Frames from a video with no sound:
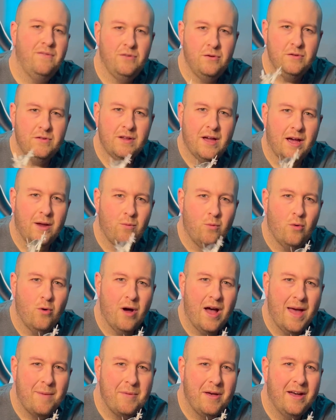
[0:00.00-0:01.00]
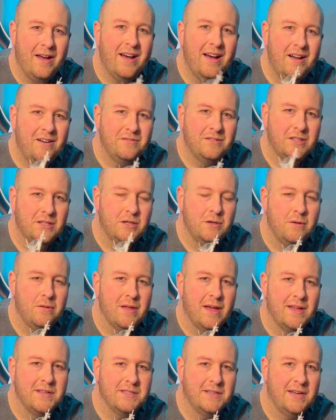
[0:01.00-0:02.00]
you started Warhammer after
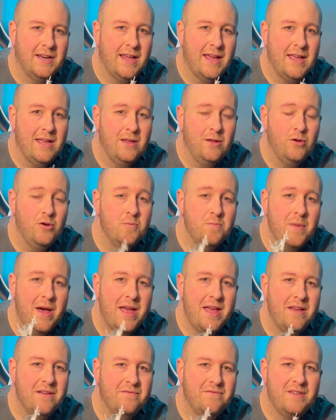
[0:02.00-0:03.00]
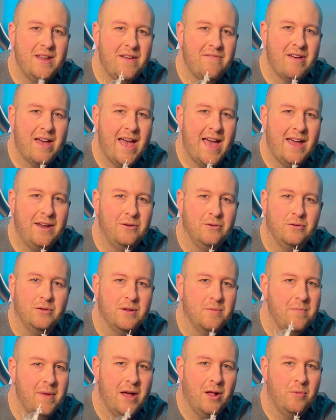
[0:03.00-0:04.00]
2008, you may have never handled a
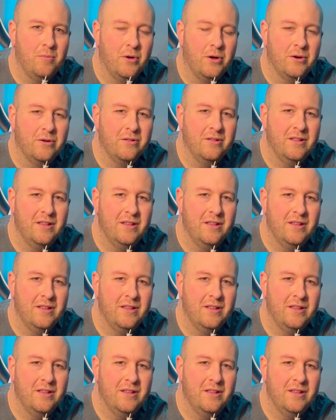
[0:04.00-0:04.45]
metal model.